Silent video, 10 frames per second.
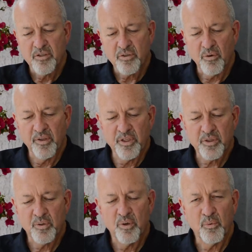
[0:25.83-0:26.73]
So on
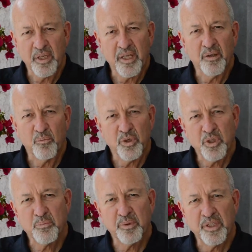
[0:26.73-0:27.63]
this weekend,
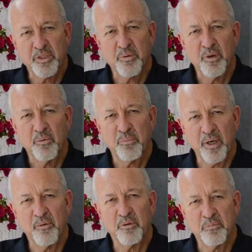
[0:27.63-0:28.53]
would you please
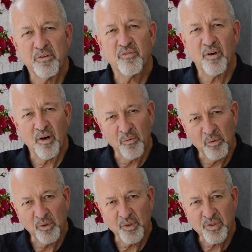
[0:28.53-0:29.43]
pray with me for our
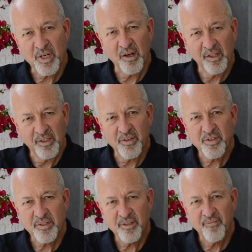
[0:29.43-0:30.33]
rulers, our leaders?